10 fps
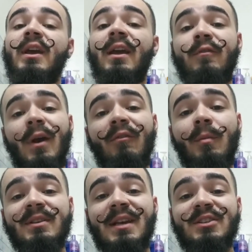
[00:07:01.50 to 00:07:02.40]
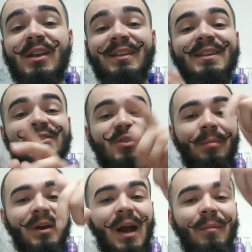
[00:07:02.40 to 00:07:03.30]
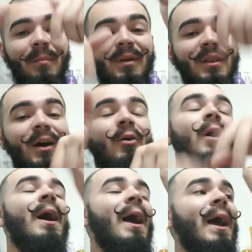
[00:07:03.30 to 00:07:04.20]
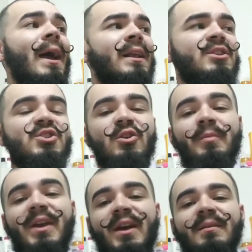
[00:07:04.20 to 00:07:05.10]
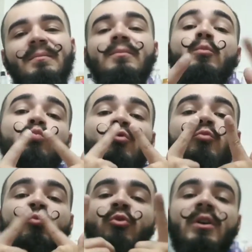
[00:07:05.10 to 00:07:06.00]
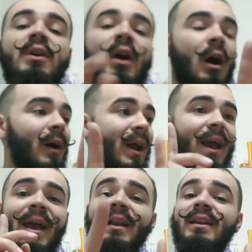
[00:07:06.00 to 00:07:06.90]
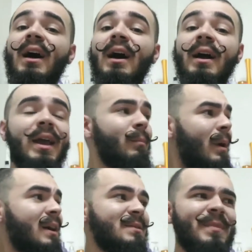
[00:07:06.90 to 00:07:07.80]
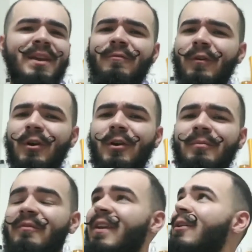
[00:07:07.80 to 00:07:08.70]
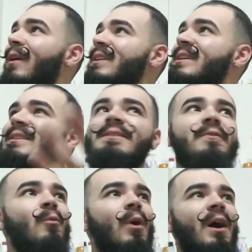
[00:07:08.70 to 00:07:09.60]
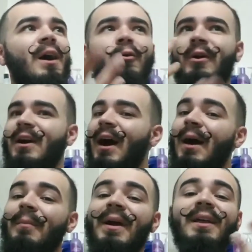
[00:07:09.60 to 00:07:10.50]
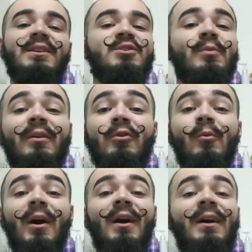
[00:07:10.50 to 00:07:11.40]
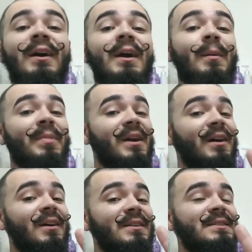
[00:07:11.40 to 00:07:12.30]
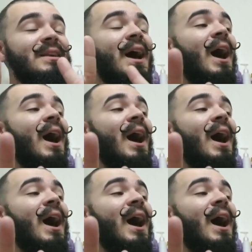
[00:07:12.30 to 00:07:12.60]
if you have a mustache like this, drop a comment below and show me it. Alright, and inbox me for video ideas if you want, or comment, do whatever you want, because